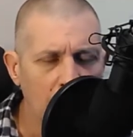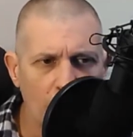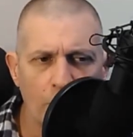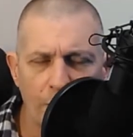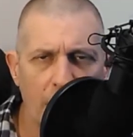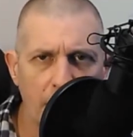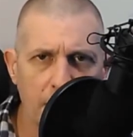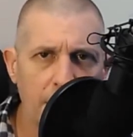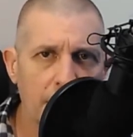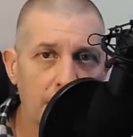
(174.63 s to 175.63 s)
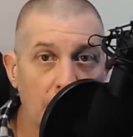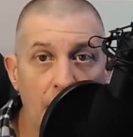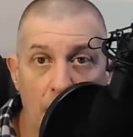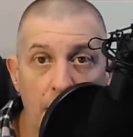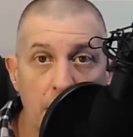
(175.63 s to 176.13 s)
come up with ideas, and I
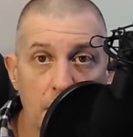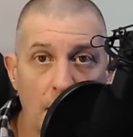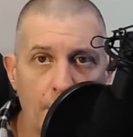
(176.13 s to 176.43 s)
like it.